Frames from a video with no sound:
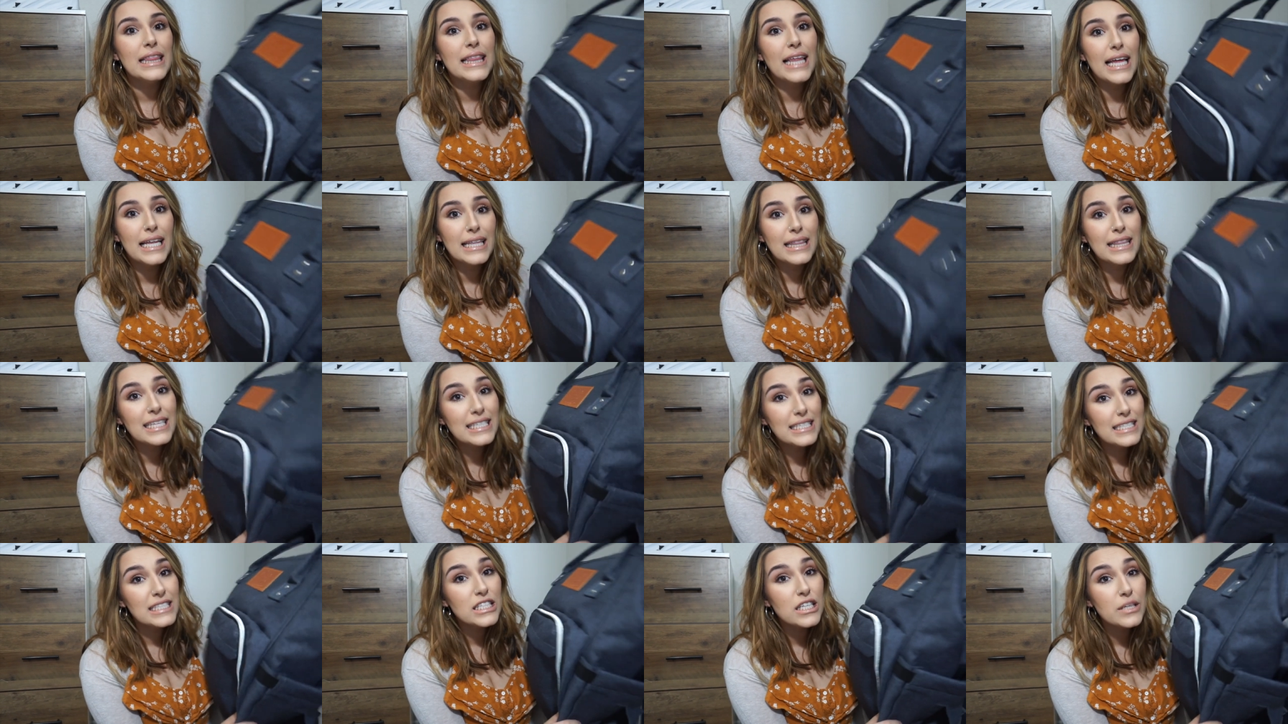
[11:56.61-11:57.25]
then
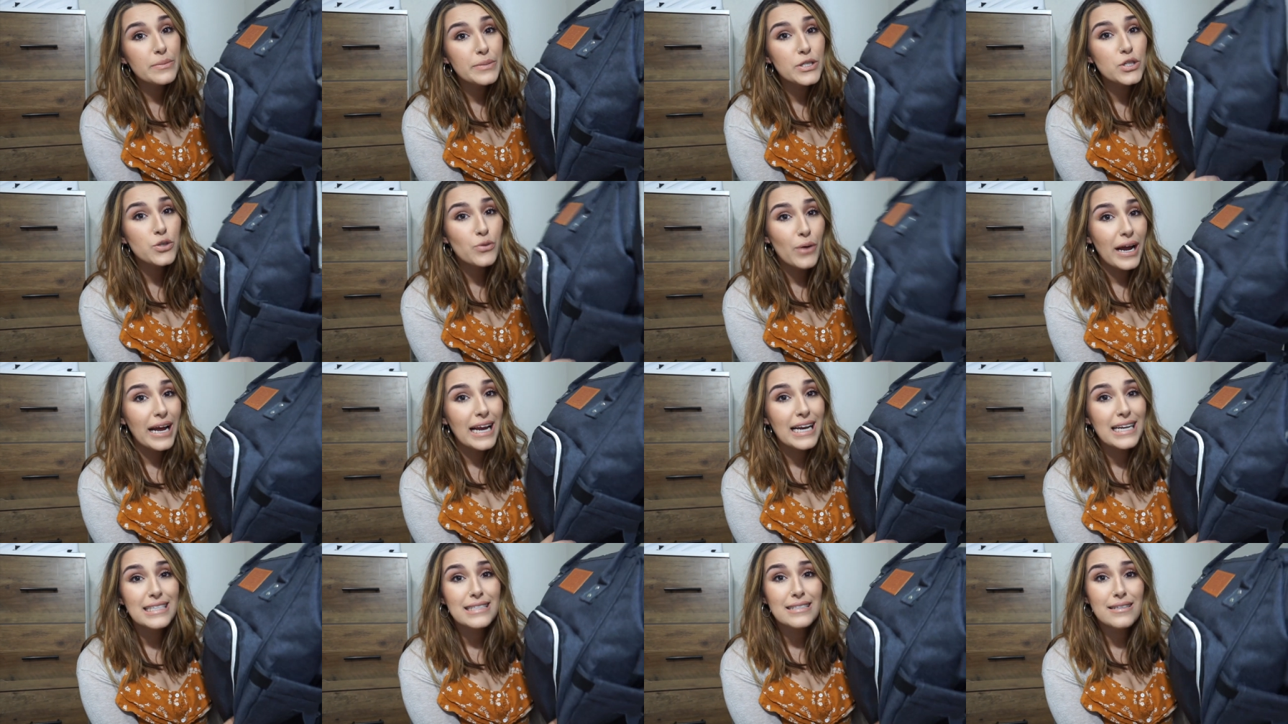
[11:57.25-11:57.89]
this is going to be
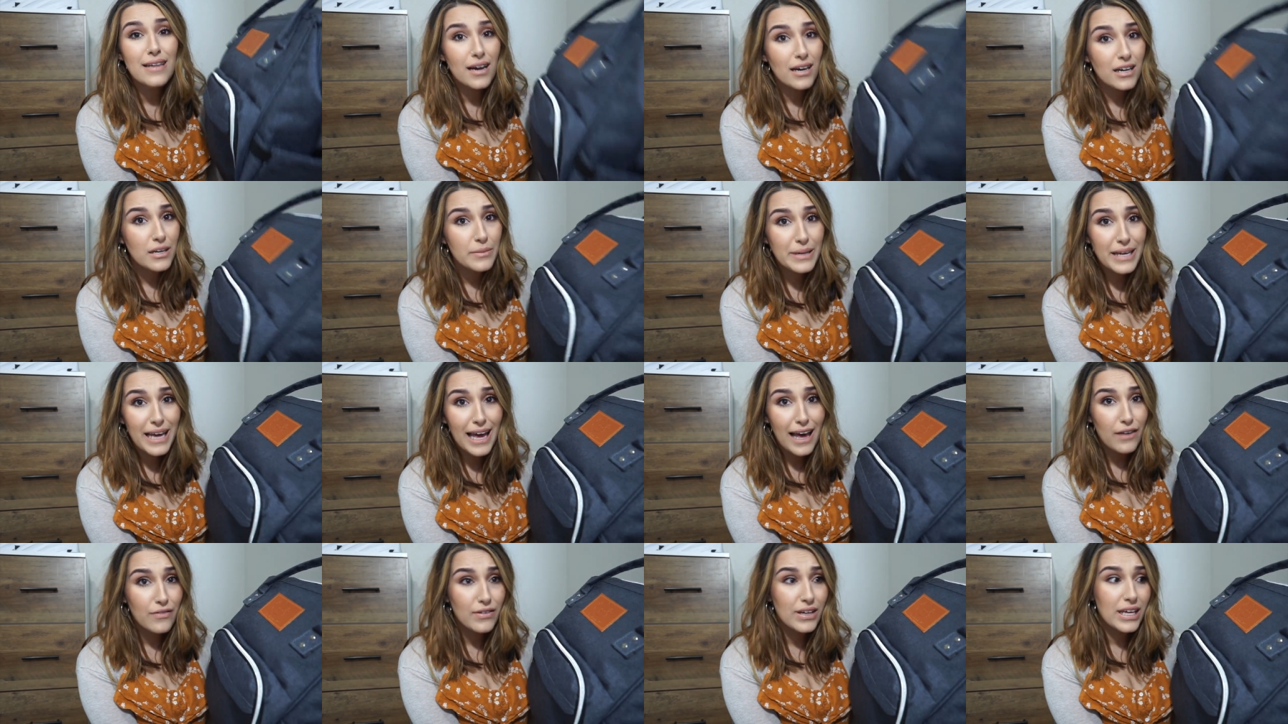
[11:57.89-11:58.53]
great. It's not going to be
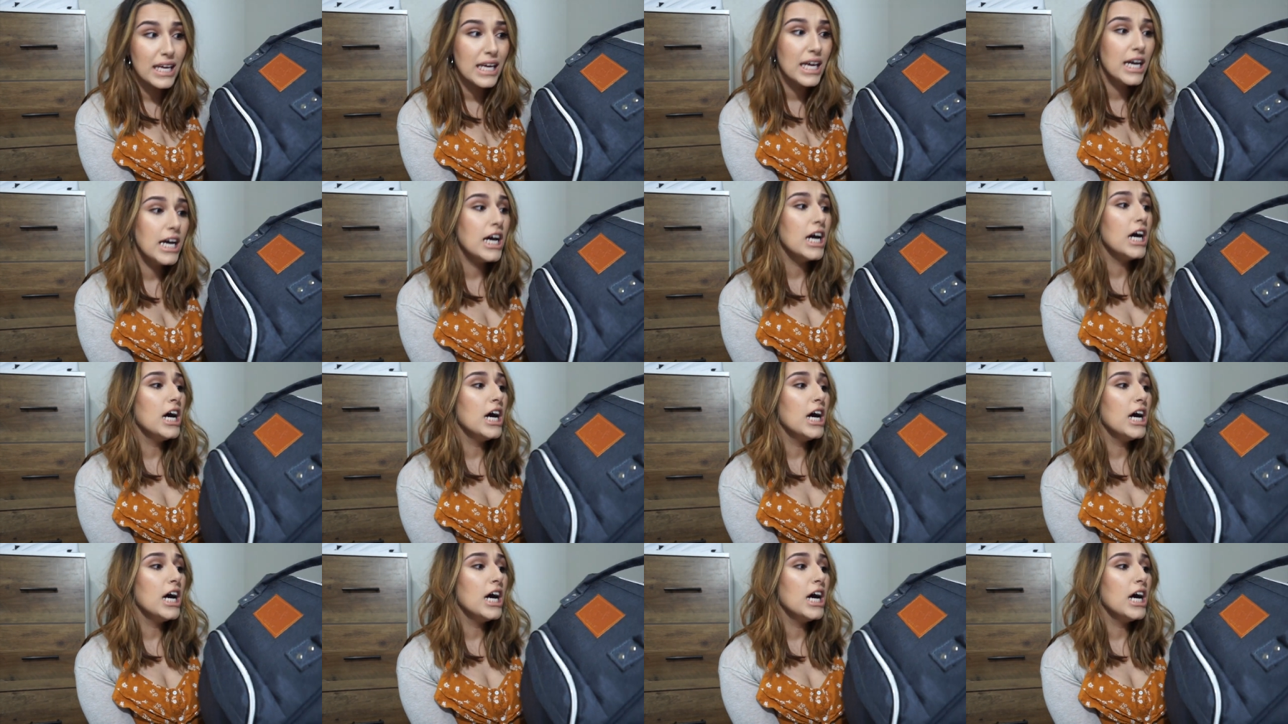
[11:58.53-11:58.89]
heavy.